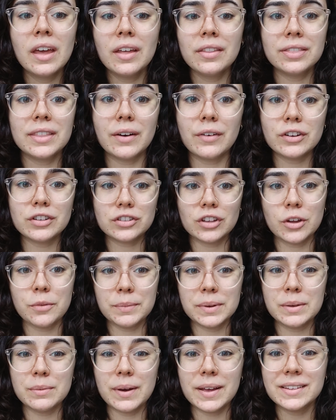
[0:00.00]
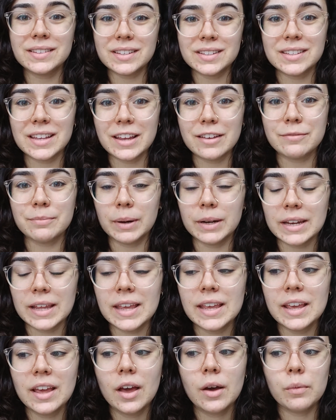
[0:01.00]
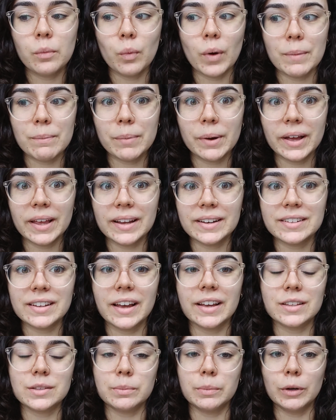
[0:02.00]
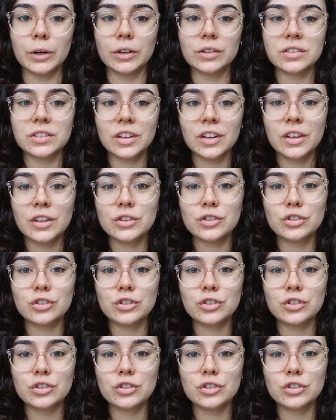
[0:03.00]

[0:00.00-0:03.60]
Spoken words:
there are so many ways to save money when buying textbooks.